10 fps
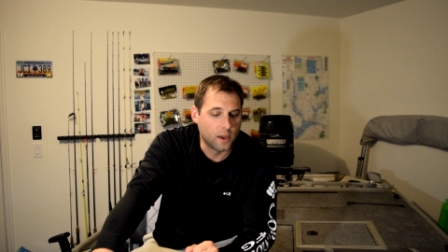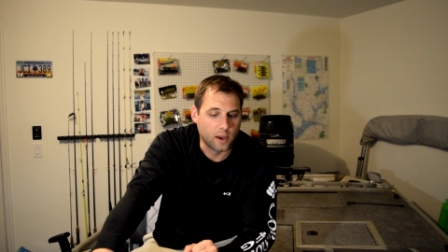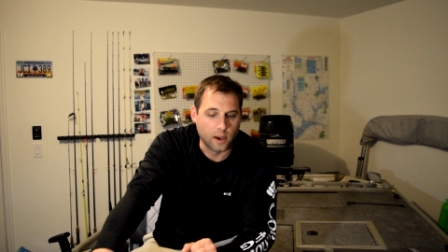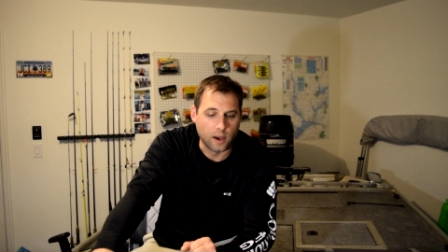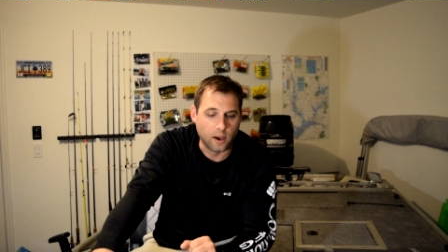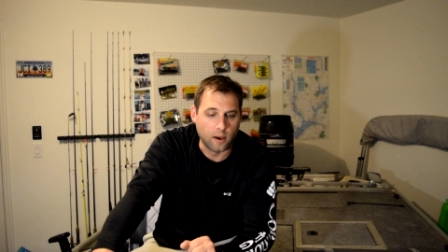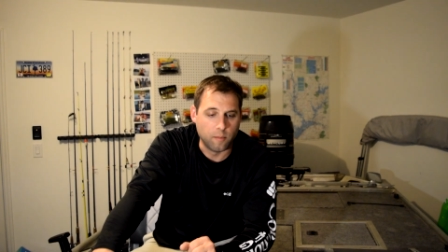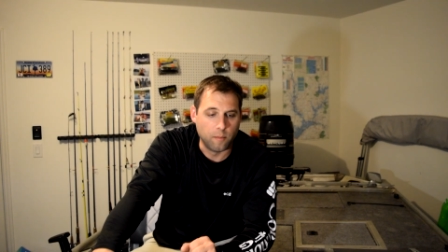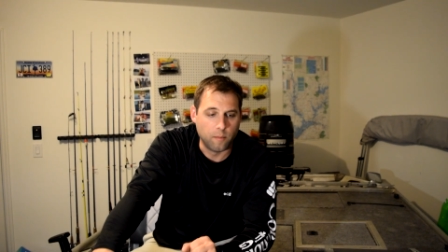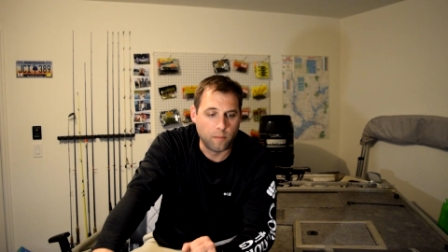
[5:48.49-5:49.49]

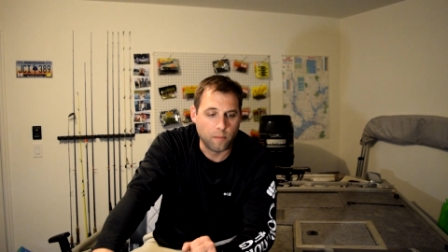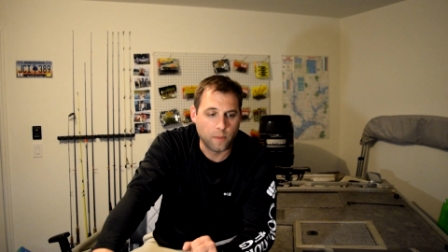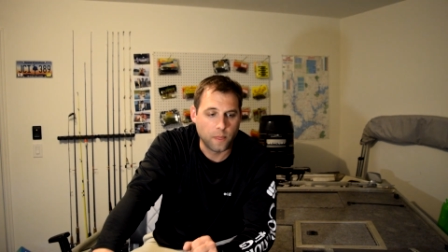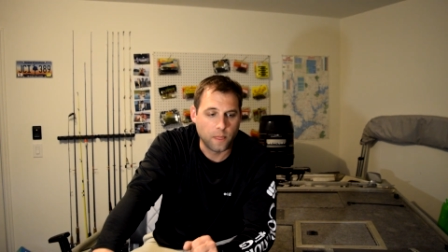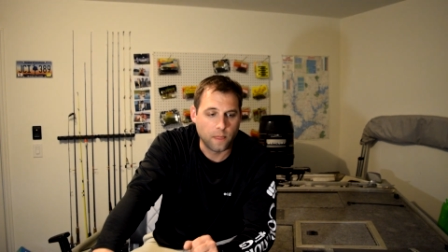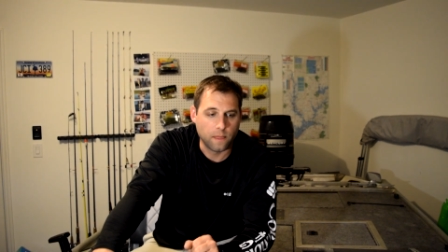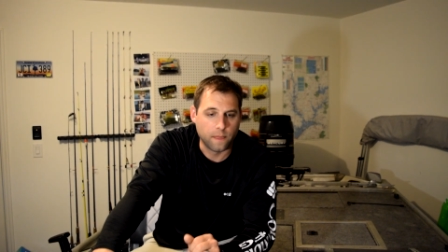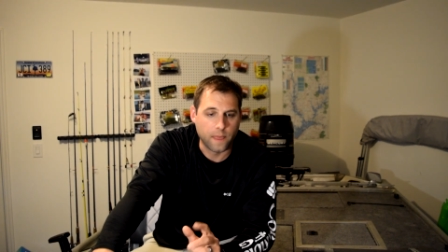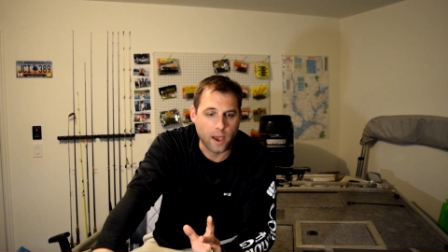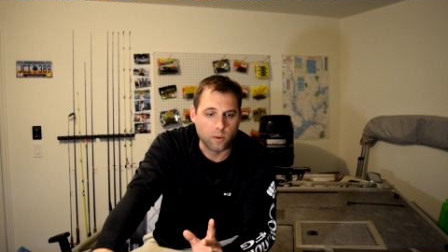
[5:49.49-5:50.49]

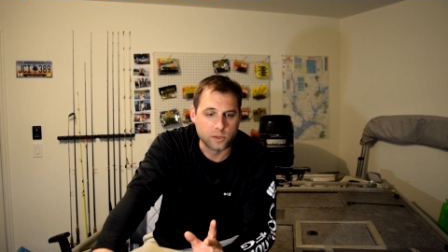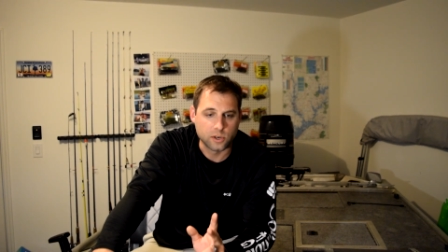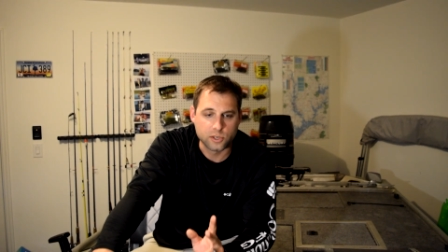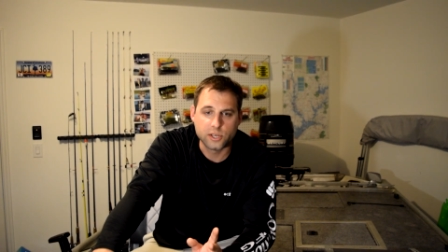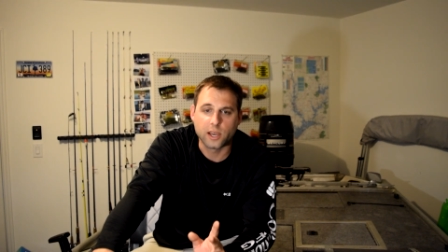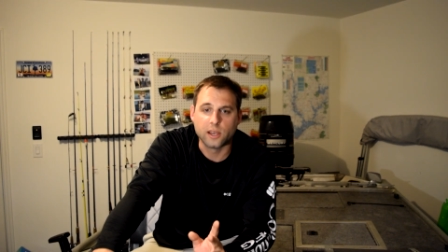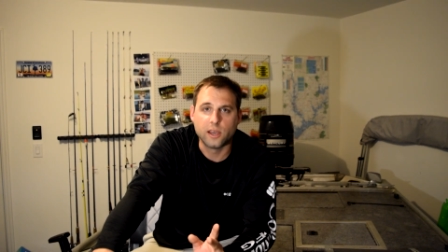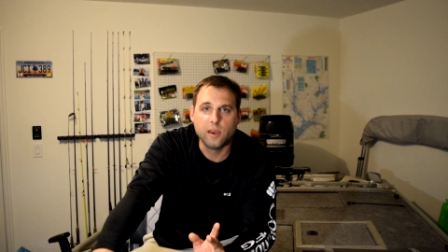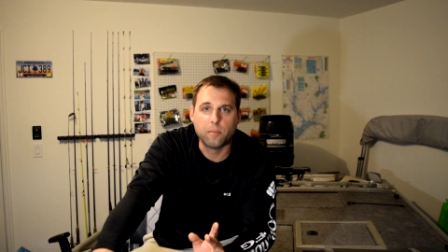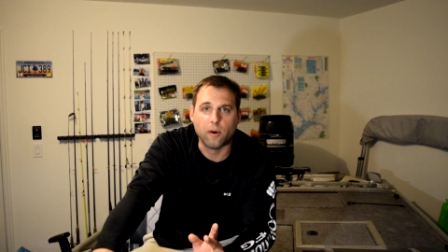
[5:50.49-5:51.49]
That was our second
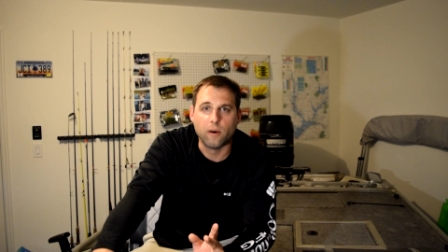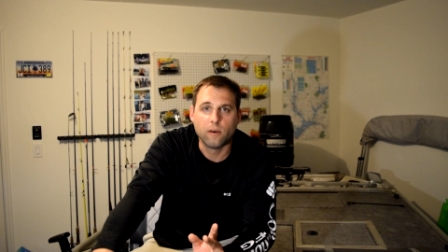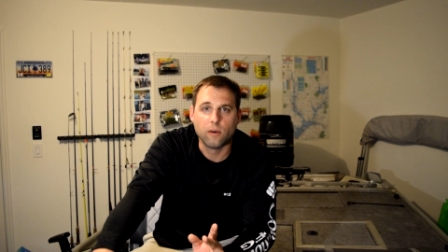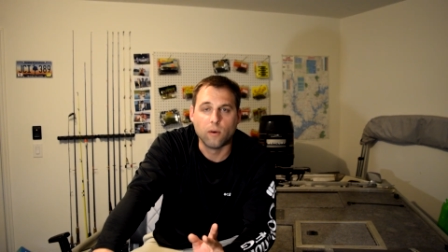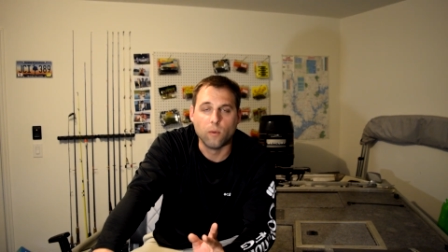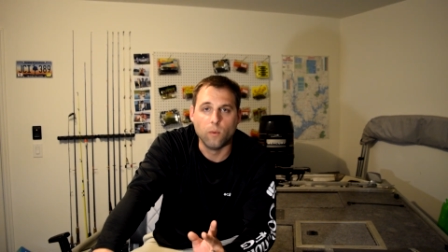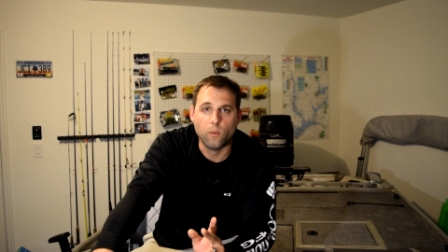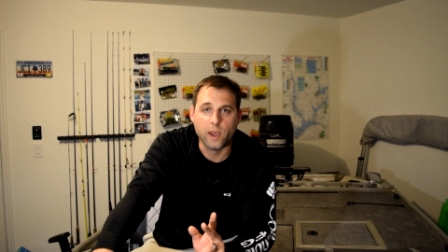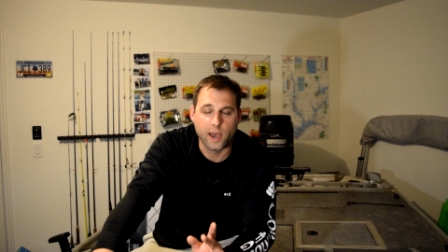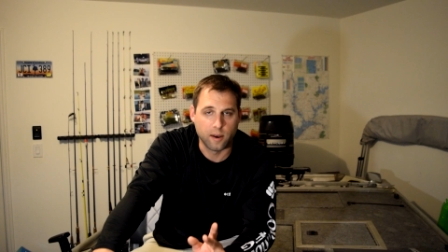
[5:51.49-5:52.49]
keeper.
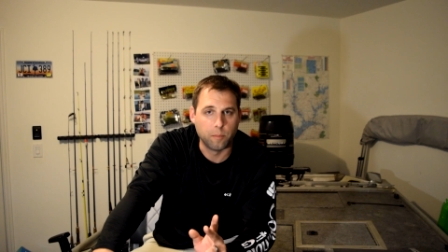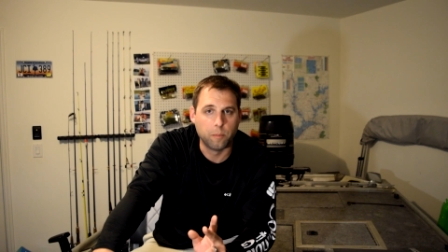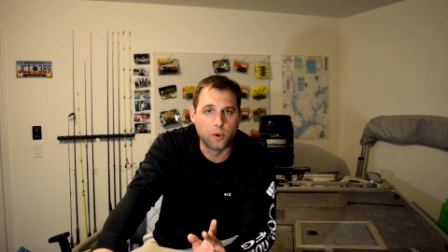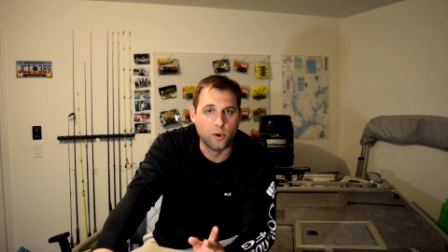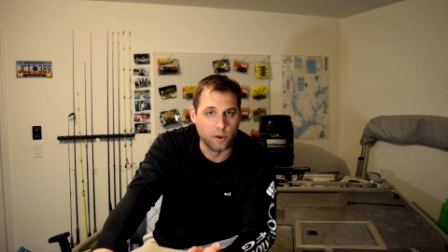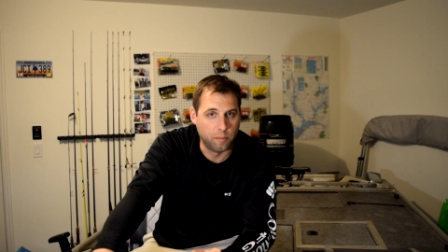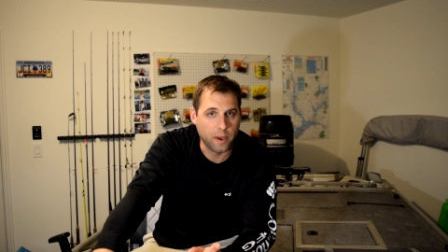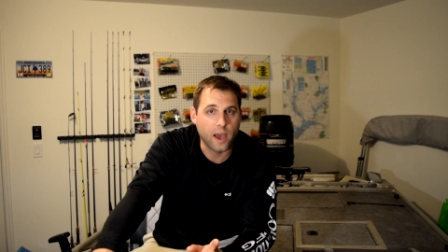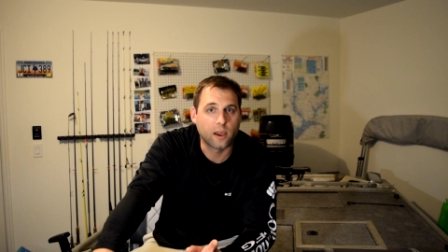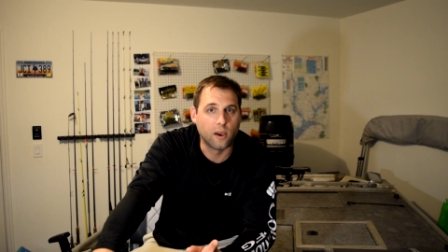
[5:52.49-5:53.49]
We had a good
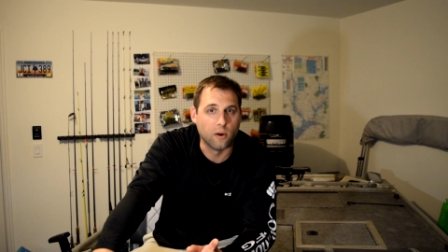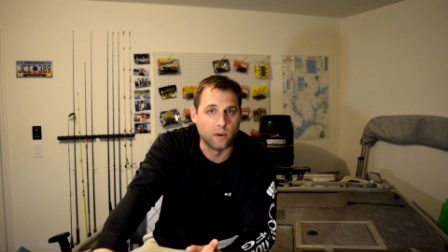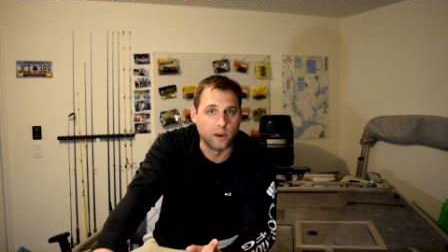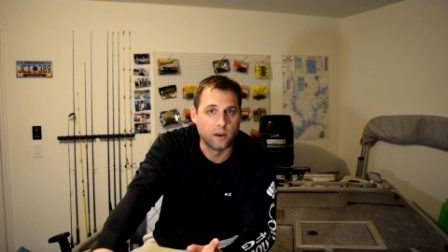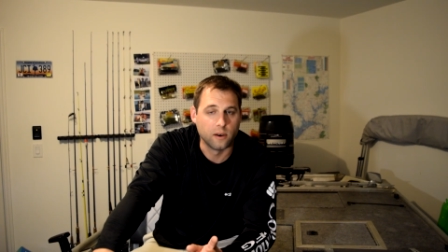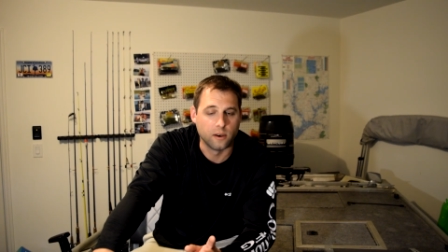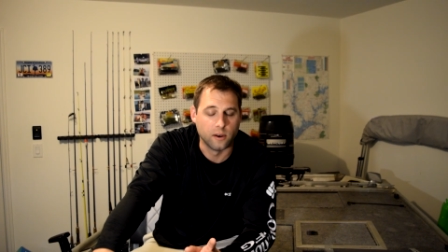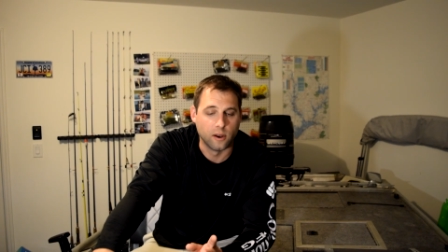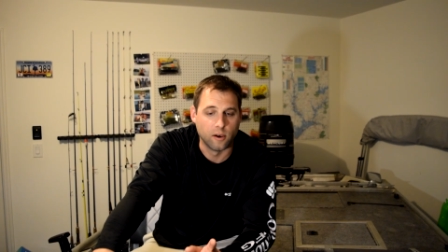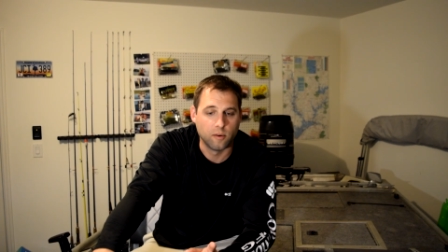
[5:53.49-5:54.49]
bag going,
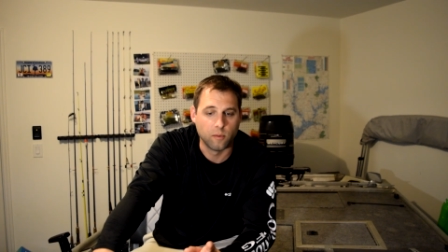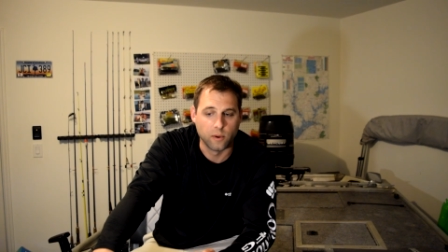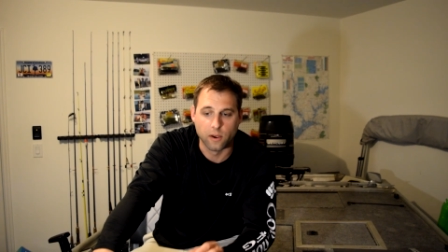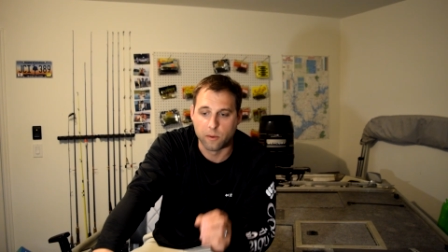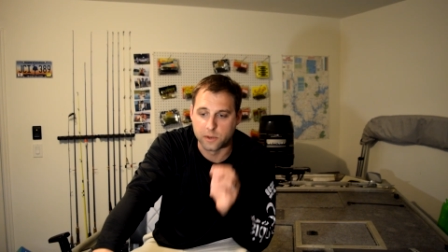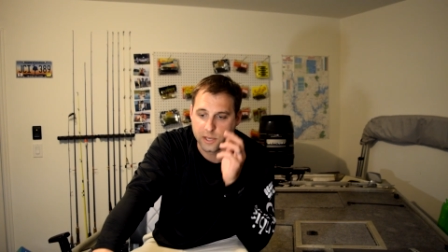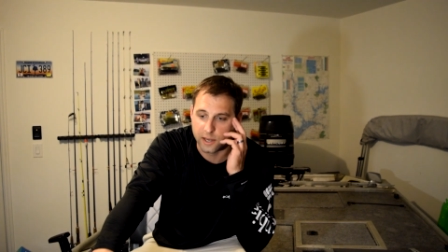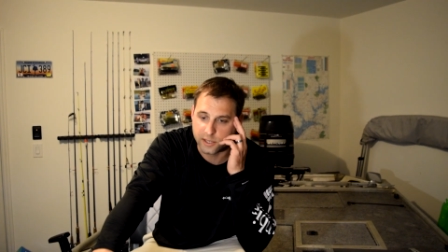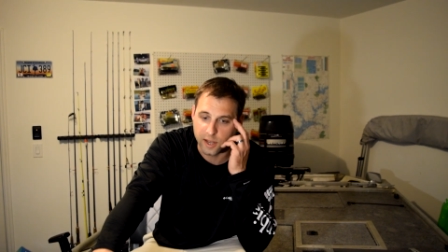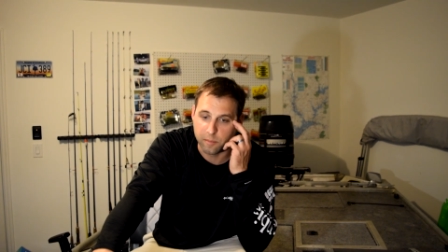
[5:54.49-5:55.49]
you know, we almost
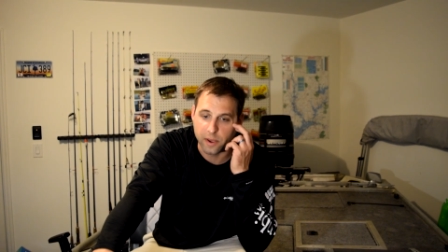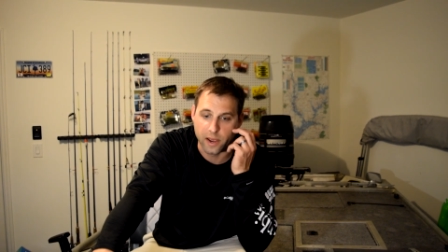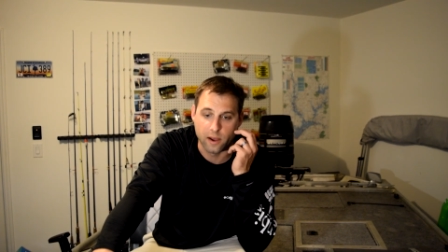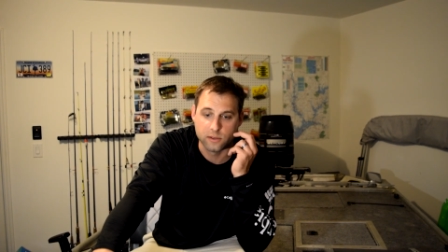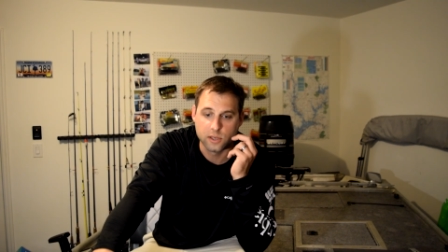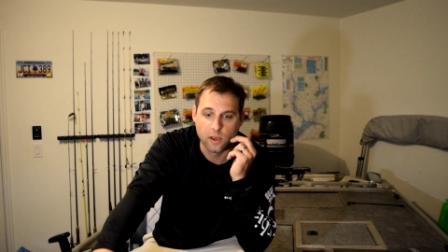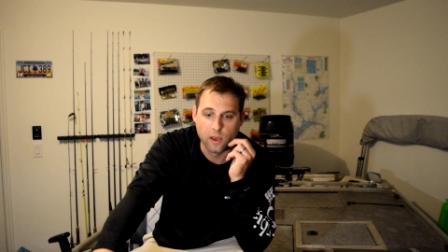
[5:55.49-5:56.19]
had 10 pounds,